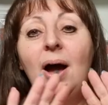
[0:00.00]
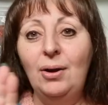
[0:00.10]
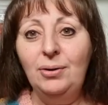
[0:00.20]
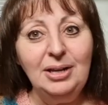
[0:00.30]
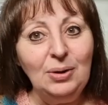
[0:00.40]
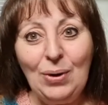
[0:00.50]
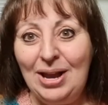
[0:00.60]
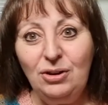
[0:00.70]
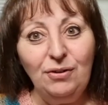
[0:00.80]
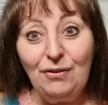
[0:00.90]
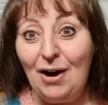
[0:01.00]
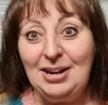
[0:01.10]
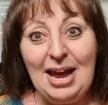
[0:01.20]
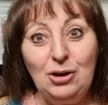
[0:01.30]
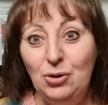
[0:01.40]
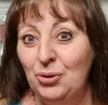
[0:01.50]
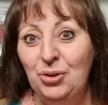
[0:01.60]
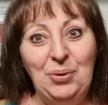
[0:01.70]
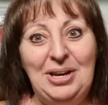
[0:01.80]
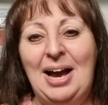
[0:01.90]
Only when you find out you're
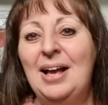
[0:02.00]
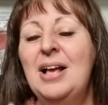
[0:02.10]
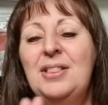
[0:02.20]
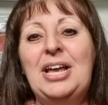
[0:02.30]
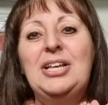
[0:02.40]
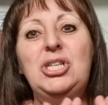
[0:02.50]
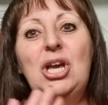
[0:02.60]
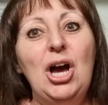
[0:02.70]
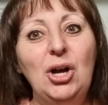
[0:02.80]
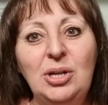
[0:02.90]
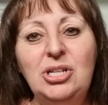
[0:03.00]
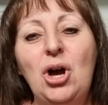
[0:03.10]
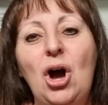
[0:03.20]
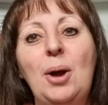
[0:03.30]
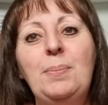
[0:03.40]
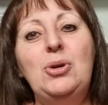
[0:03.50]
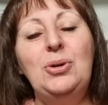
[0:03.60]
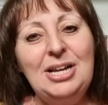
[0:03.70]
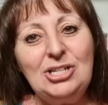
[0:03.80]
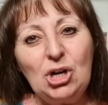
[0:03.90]
the winner. That is the only time you
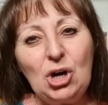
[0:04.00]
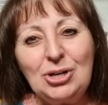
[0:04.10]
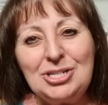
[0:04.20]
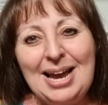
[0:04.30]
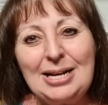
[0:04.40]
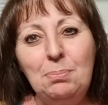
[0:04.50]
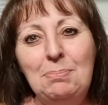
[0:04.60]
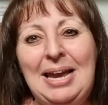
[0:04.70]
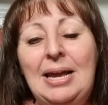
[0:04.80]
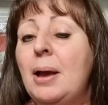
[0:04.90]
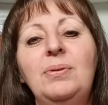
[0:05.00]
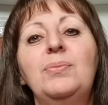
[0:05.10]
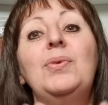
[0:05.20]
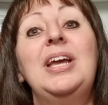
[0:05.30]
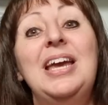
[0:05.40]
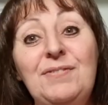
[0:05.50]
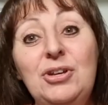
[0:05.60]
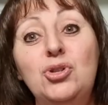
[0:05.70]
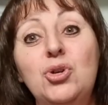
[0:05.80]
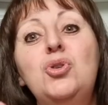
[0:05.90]
need to contact me. Whatever
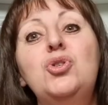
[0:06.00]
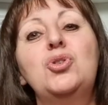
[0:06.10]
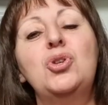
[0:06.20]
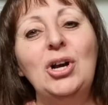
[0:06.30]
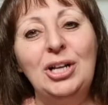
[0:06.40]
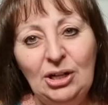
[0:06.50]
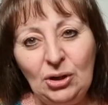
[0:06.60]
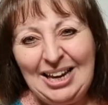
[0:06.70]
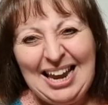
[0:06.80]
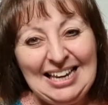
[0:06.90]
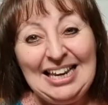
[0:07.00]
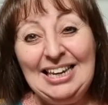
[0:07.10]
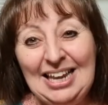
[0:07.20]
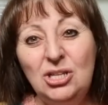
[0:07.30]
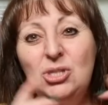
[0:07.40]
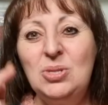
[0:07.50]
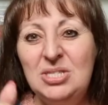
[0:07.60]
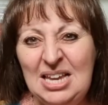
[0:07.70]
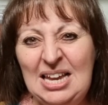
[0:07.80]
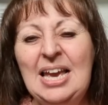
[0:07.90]
you do, do not click on any links you
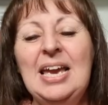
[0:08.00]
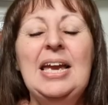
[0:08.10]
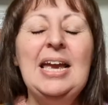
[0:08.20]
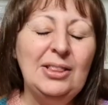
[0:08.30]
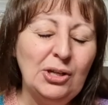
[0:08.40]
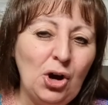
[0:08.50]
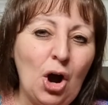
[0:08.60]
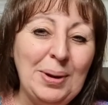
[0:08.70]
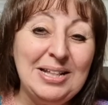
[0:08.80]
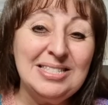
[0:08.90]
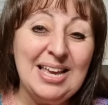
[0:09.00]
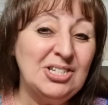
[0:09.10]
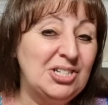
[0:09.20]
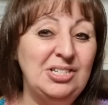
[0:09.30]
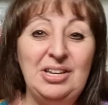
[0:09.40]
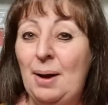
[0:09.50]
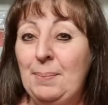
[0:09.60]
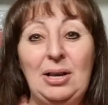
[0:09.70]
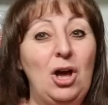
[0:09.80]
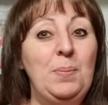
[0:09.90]
see in the comment section down
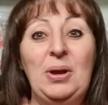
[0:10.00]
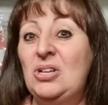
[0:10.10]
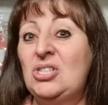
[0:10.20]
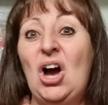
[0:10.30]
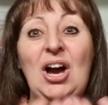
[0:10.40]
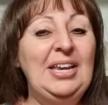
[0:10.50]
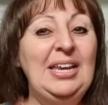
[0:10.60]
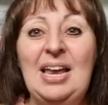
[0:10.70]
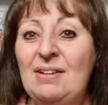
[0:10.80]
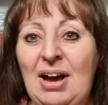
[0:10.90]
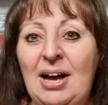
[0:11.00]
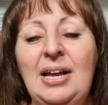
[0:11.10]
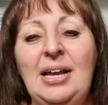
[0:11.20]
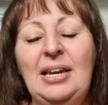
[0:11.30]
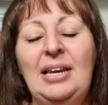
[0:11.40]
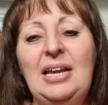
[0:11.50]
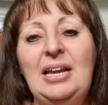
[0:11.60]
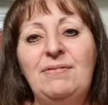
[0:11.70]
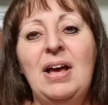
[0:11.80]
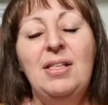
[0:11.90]
below, because I never
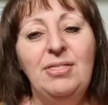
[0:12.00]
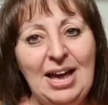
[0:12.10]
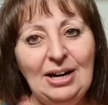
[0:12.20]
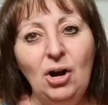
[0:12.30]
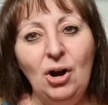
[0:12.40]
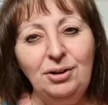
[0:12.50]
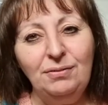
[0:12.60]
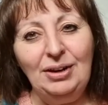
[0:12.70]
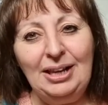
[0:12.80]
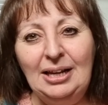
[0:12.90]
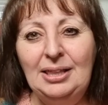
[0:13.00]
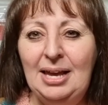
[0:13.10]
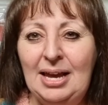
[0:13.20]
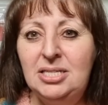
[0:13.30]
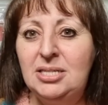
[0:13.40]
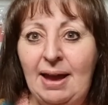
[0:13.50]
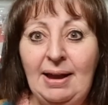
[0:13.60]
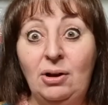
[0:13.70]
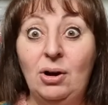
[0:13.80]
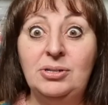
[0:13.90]
leave that kind of link there
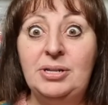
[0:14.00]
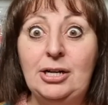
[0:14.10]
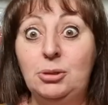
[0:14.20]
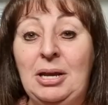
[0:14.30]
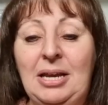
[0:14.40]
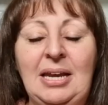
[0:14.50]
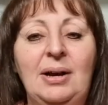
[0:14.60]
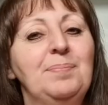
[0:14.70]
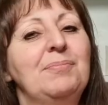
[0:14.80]
saying contact me here.